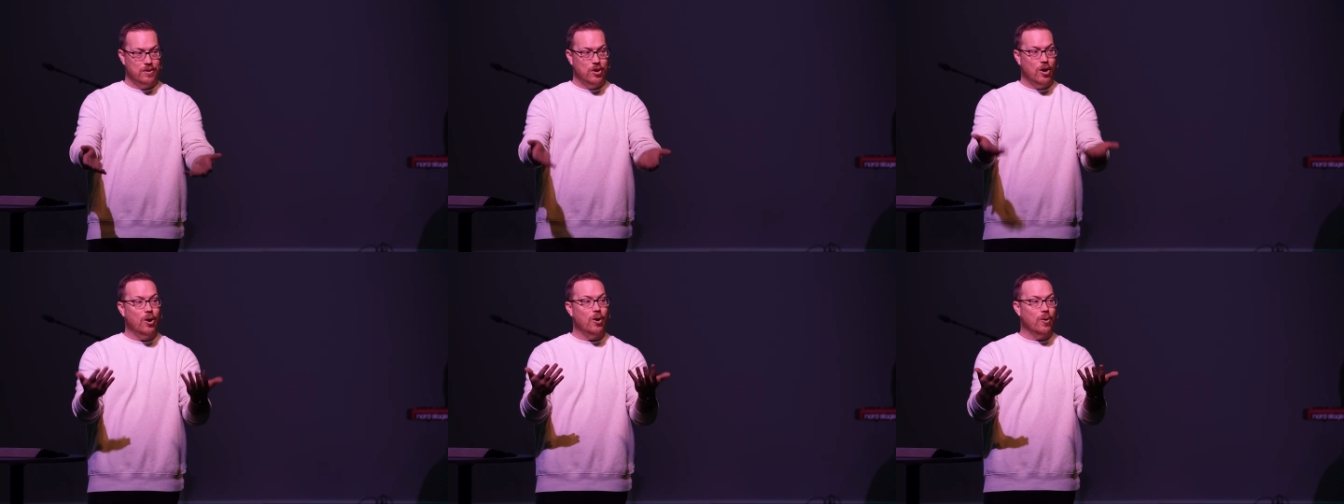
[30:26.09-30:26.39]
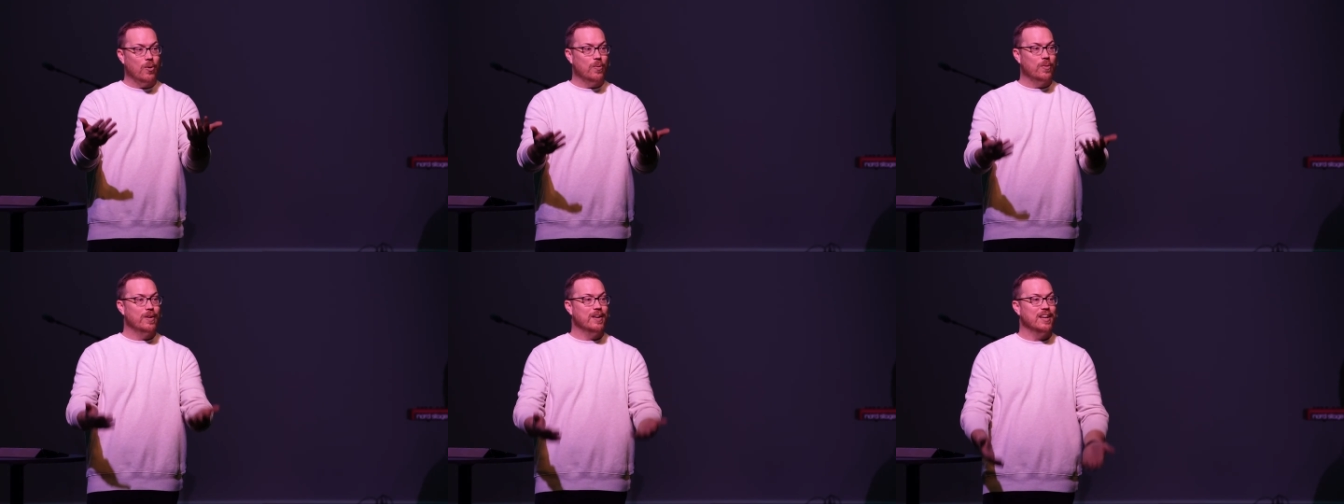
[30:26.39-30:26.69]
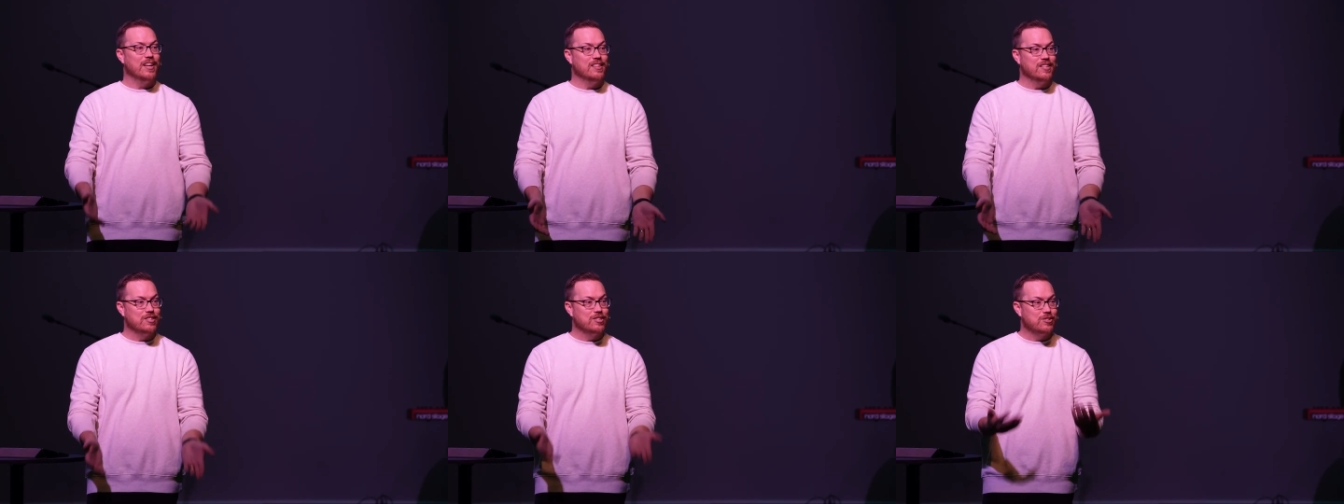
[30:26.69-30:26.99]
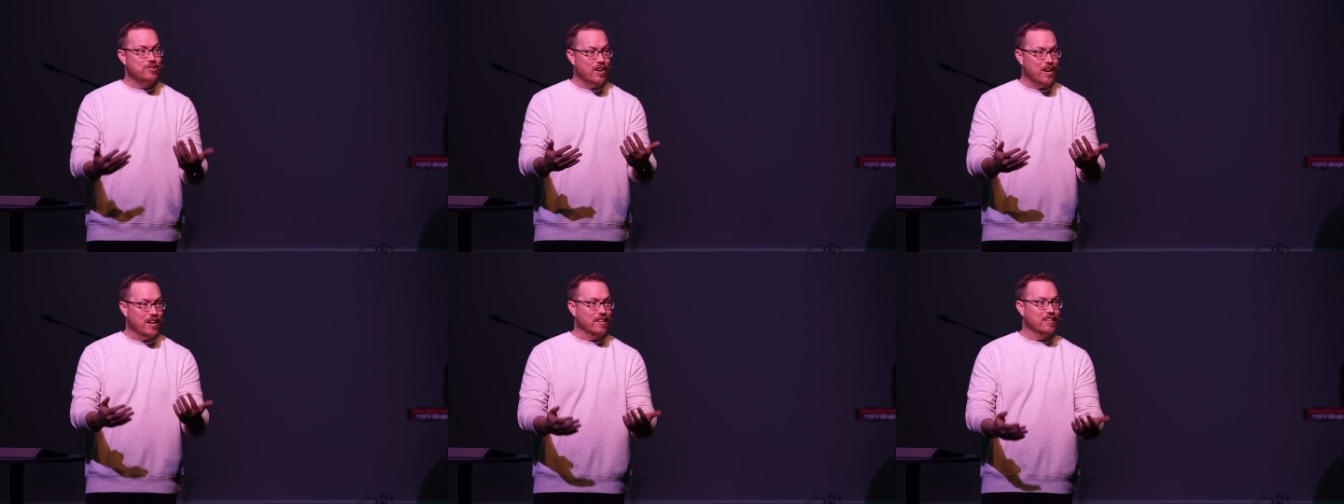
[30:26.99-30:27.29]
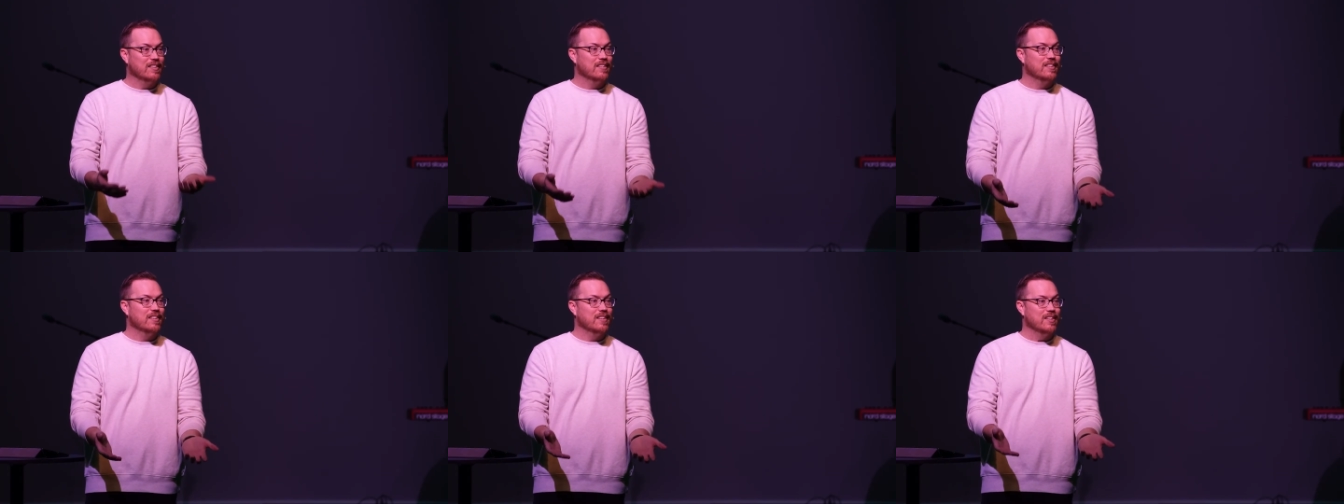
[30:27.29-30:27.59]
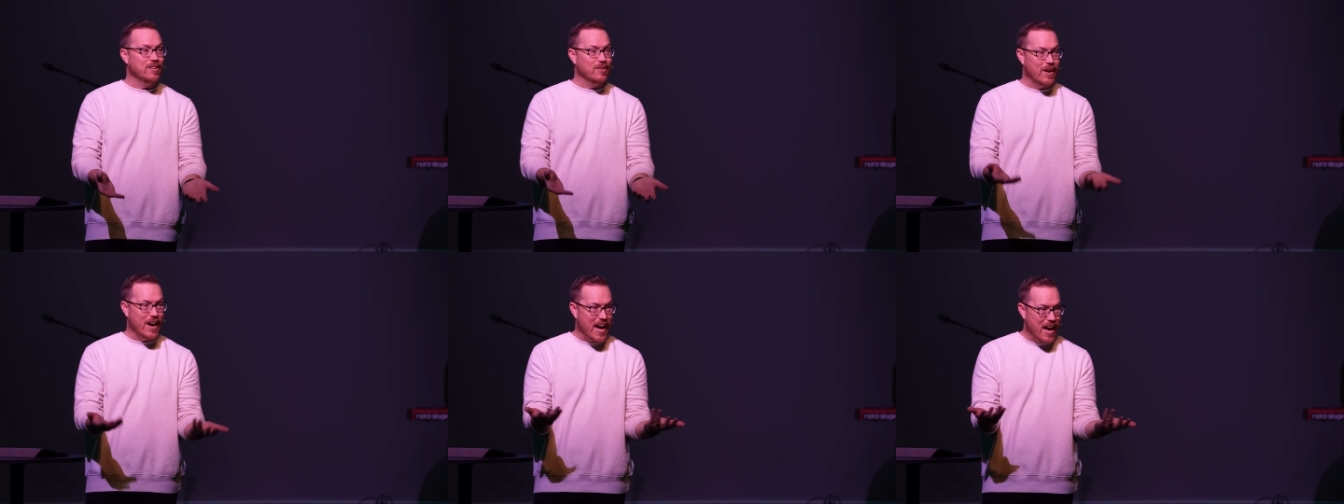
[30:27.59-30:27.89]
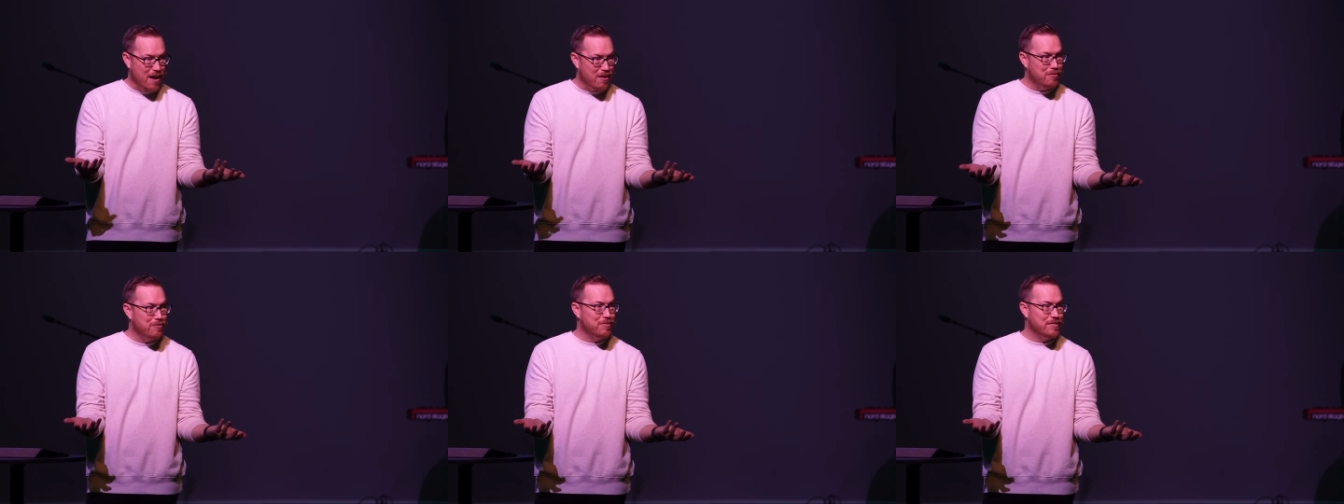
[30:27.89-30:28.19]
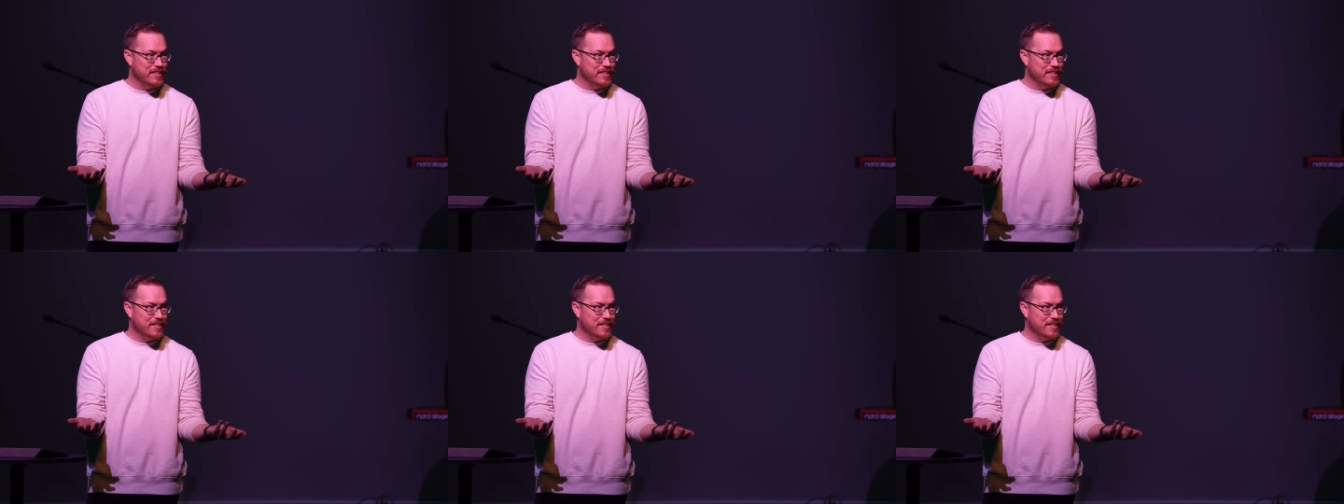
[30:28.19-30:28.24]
go in the strength you have.